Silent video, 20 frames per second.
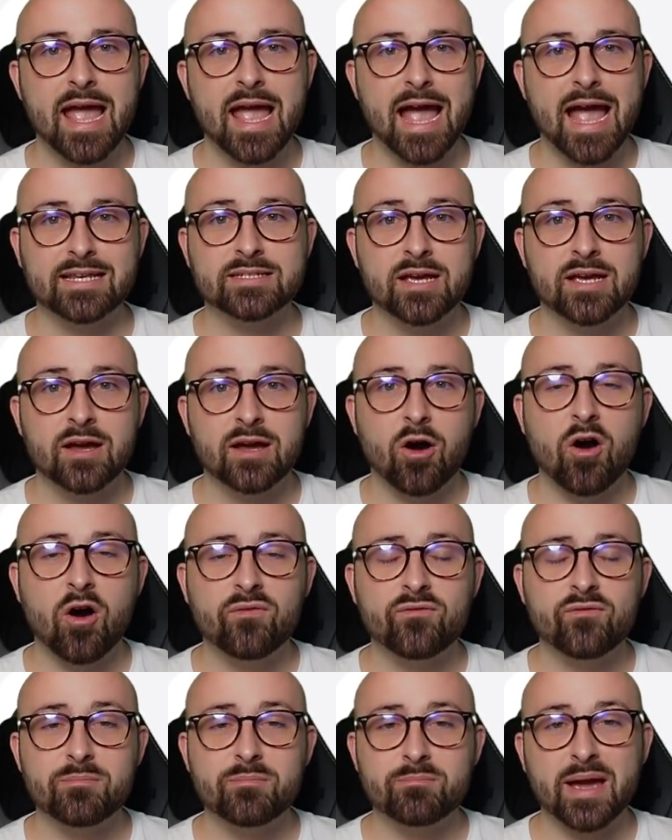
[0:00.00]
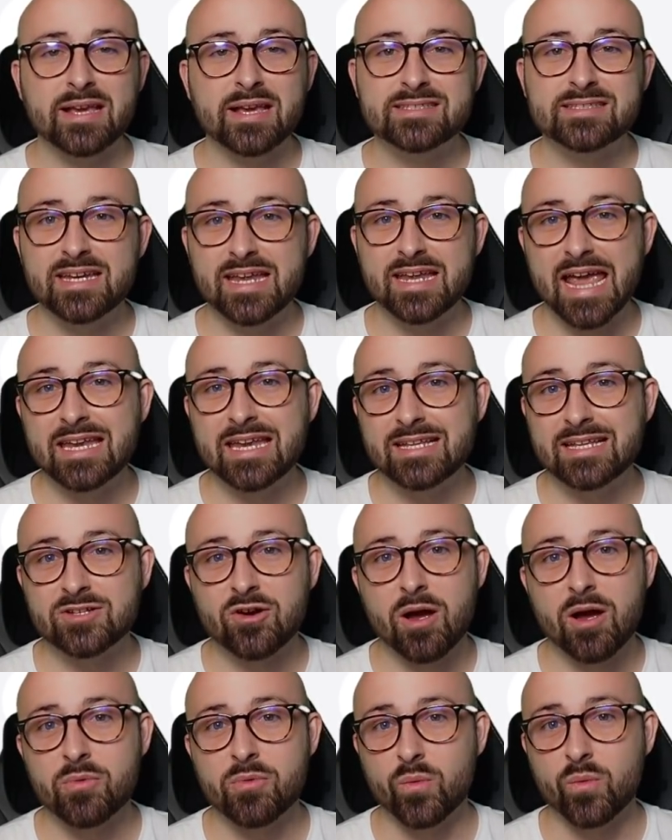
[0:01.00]
And often, basically, any
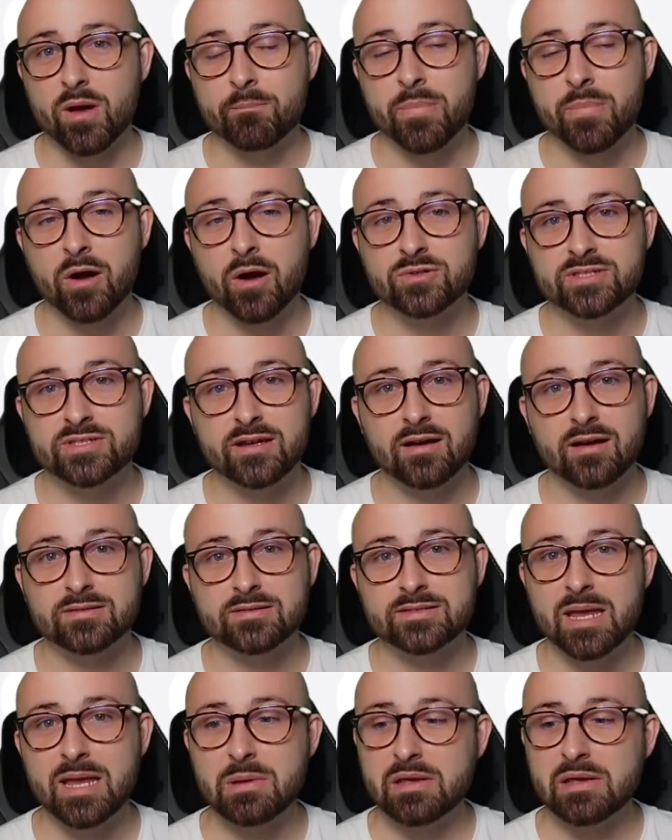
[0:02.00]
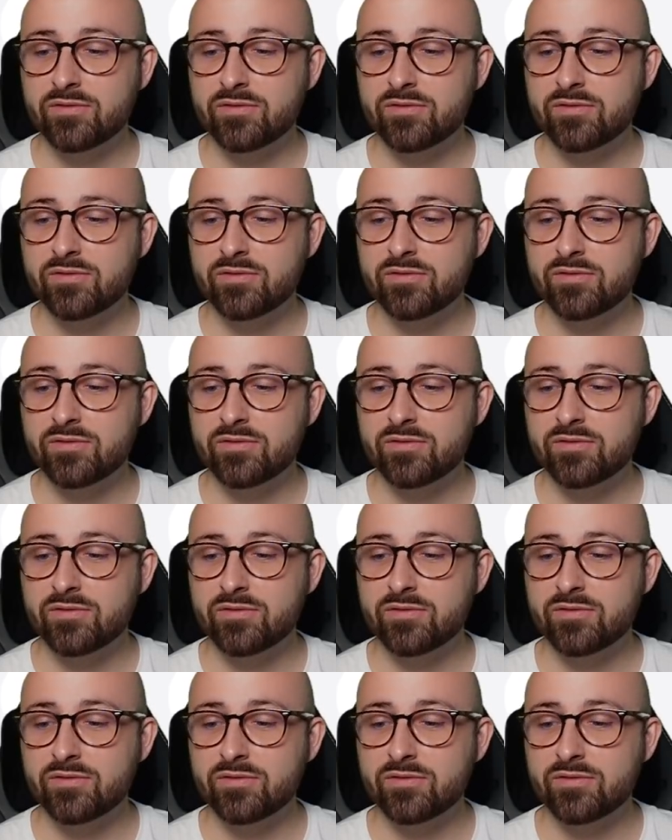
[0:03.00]
time that we are posting our team,